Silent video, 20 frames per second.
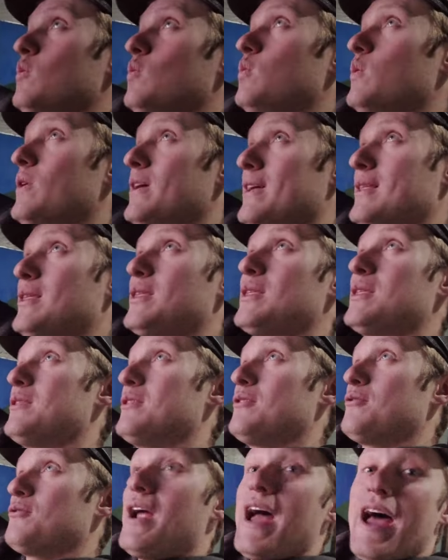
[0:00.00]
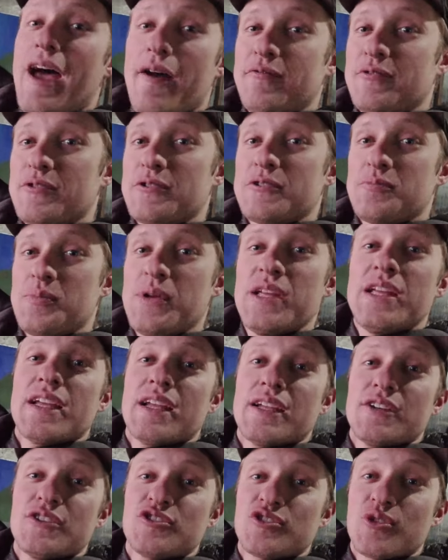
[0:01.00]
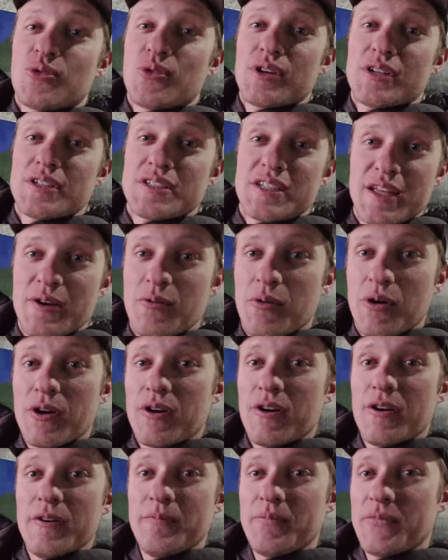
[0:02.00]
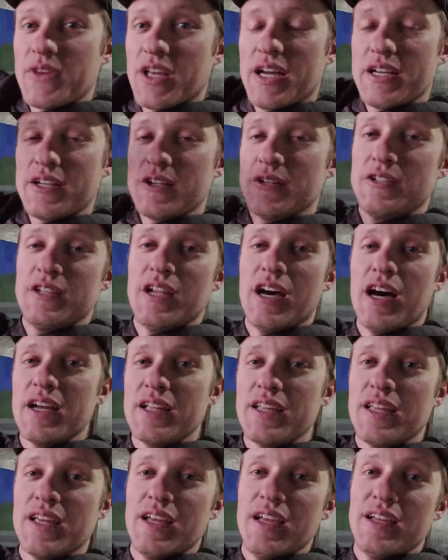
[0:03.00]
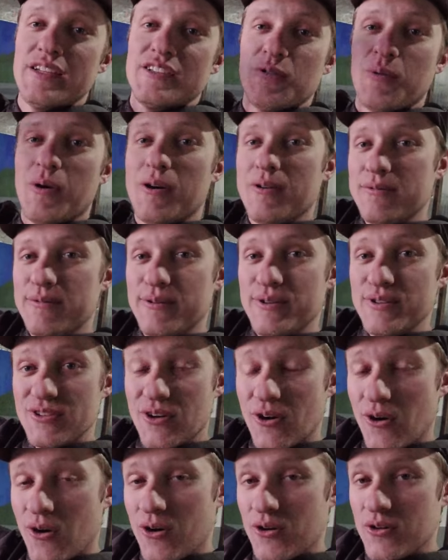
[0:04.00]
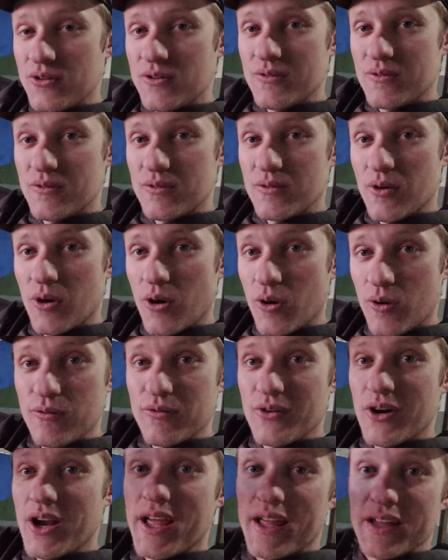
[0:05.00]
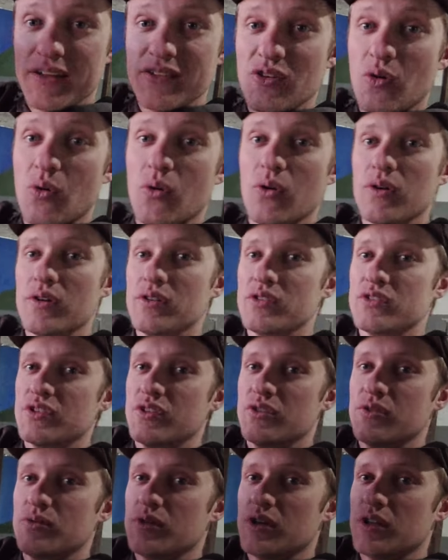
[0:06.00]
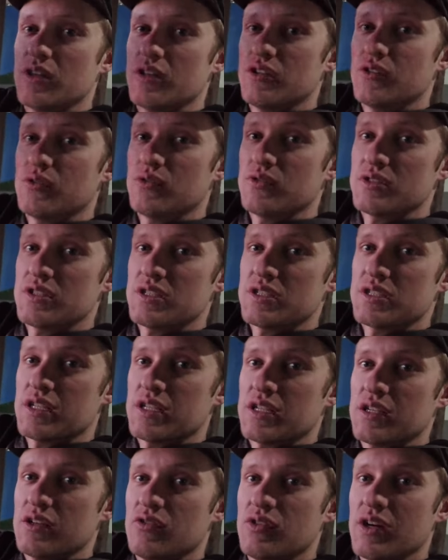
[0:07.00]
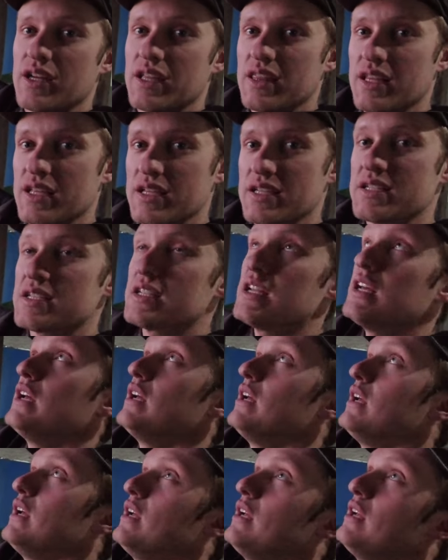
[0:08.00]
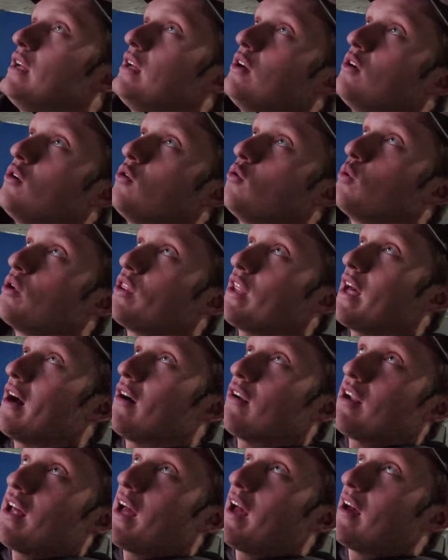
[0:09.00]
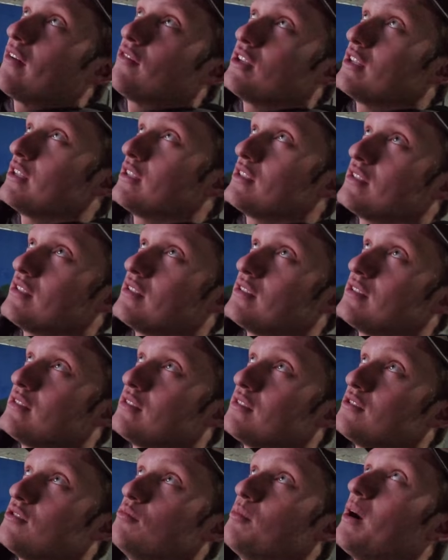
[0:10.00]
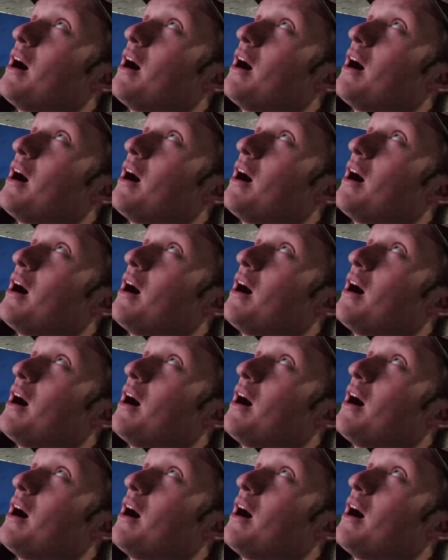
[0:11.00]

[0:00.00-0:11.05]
With the rafters being as short as they were, I could not get a 12 foot tall overhead door, so one of the doors is going to go like this, without having to